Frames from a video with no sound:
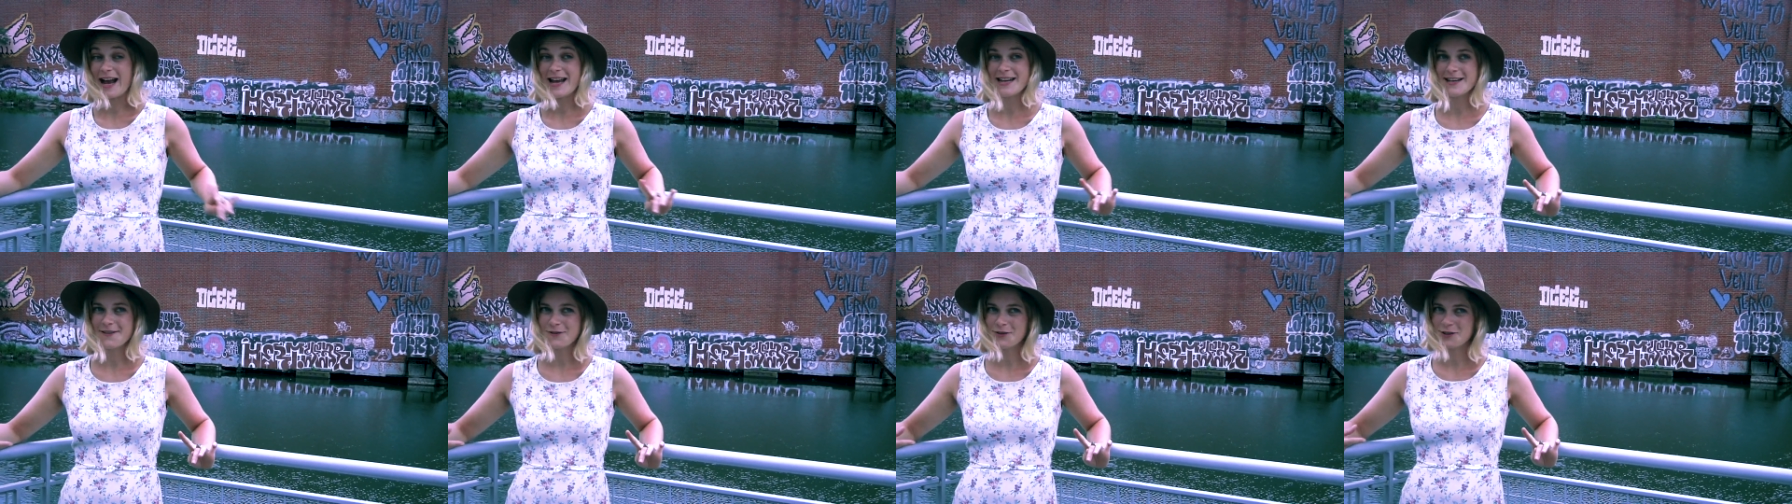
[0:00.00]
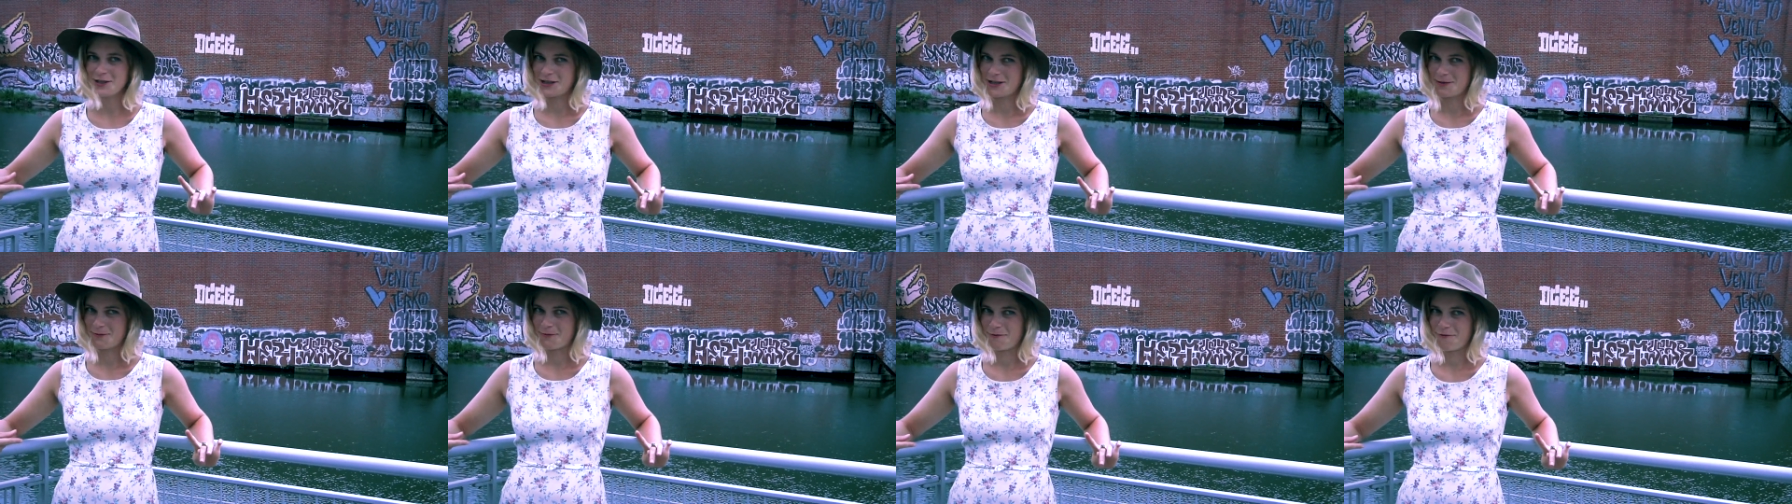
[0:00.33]
I'd never
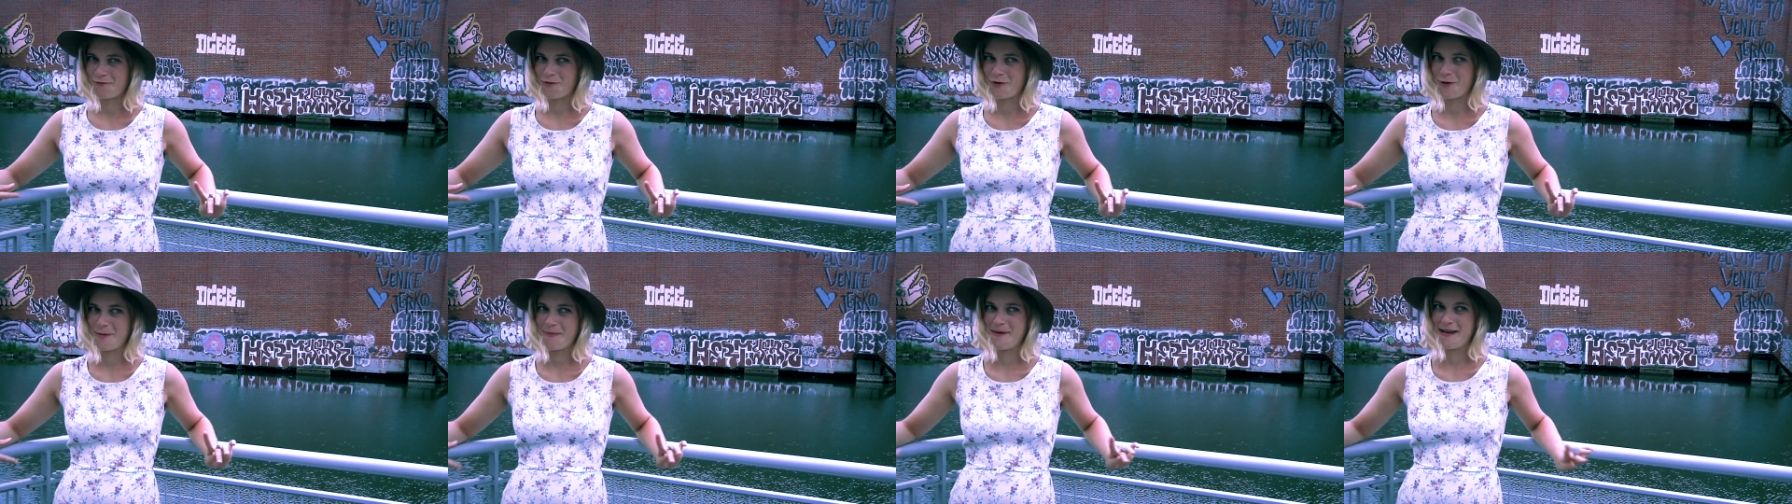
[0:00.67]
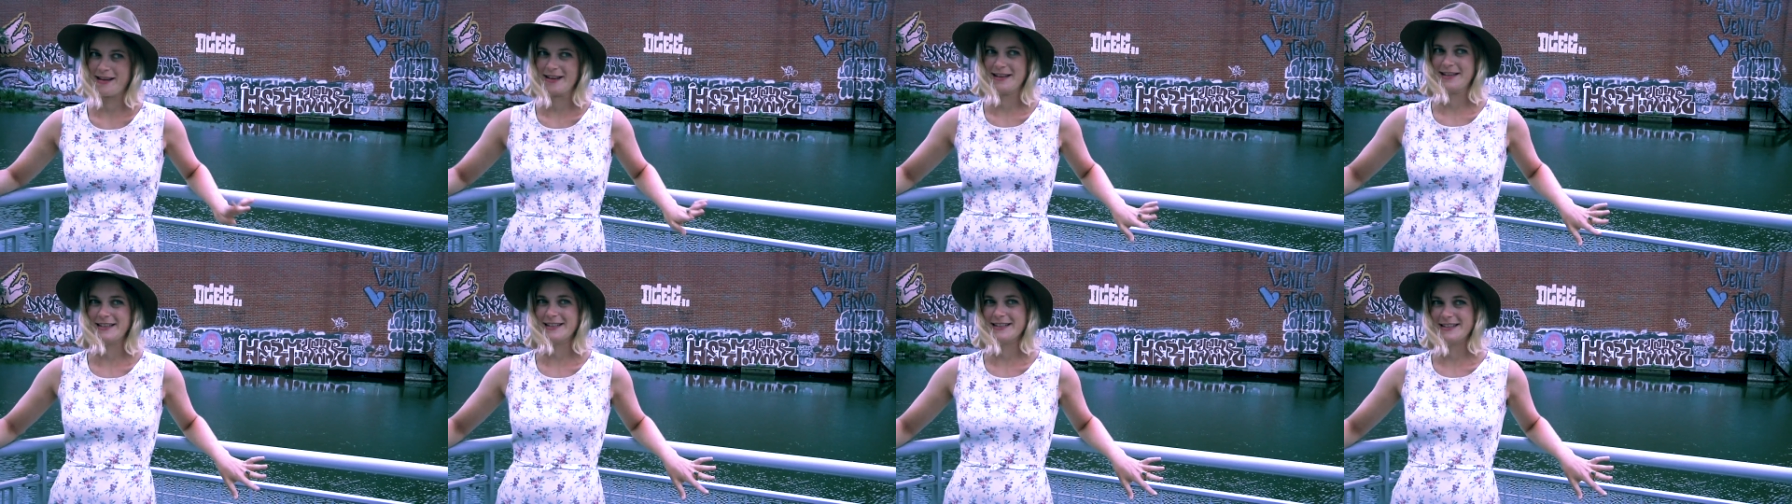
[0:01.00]
done it before,
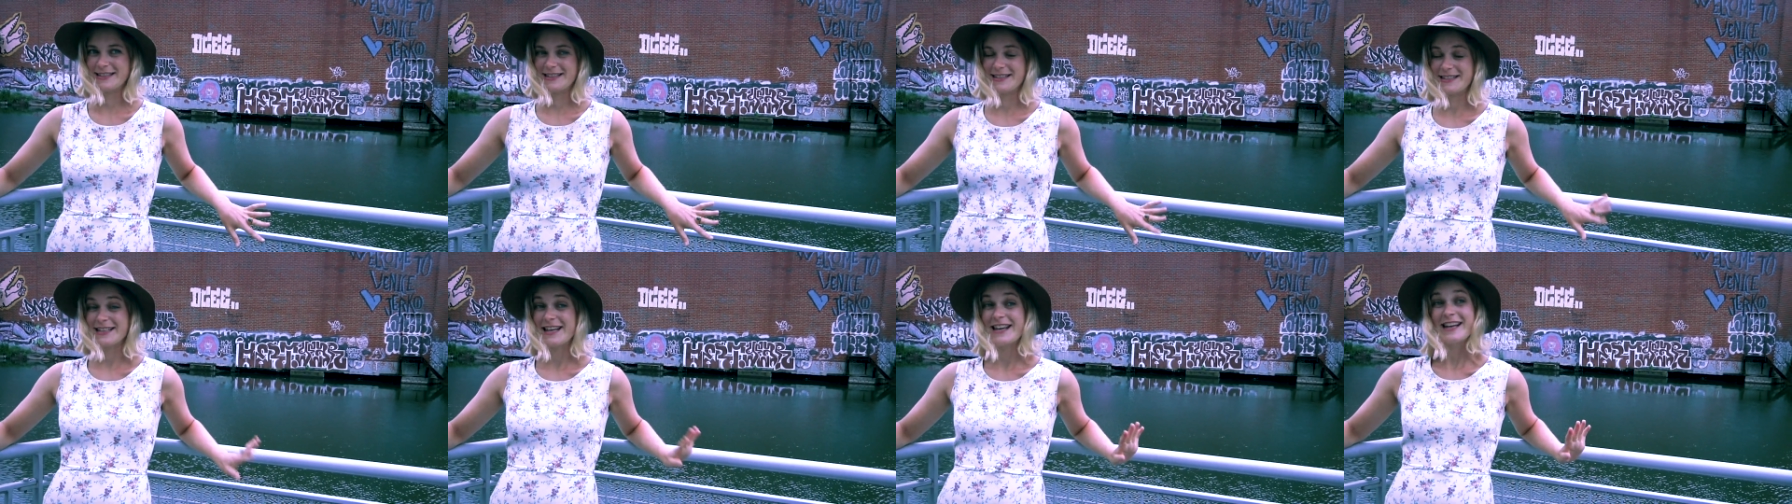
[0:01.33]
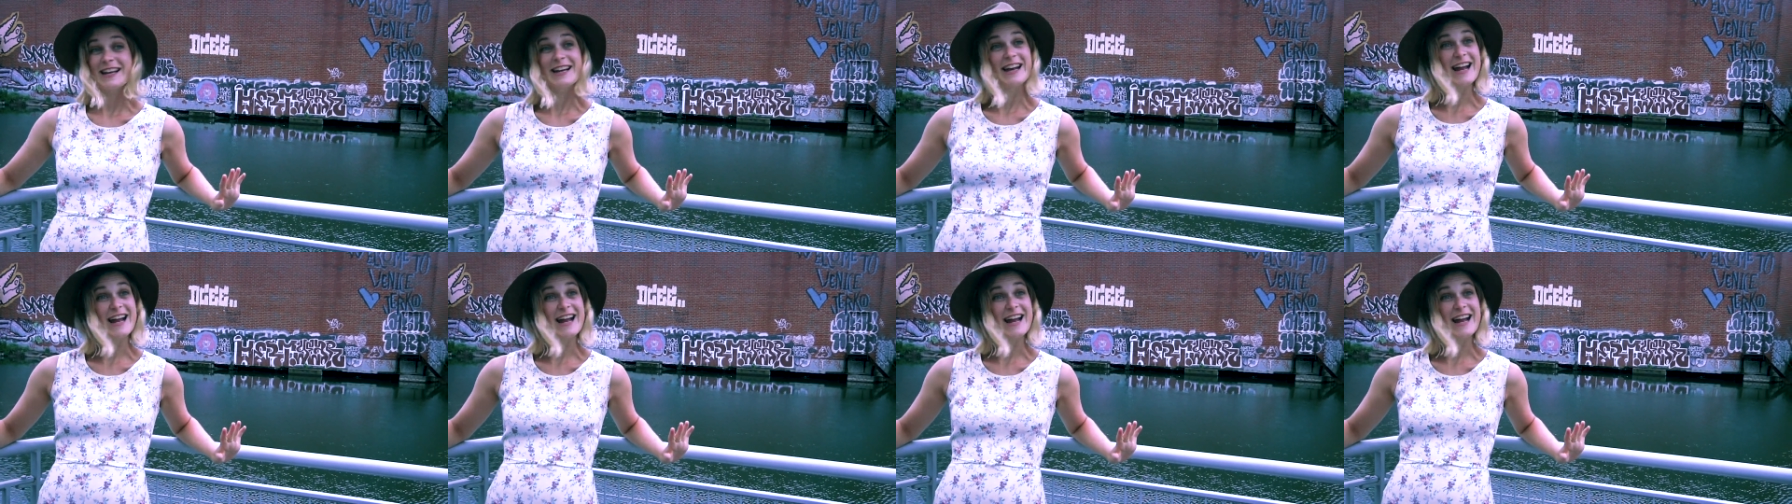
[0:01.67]
but it's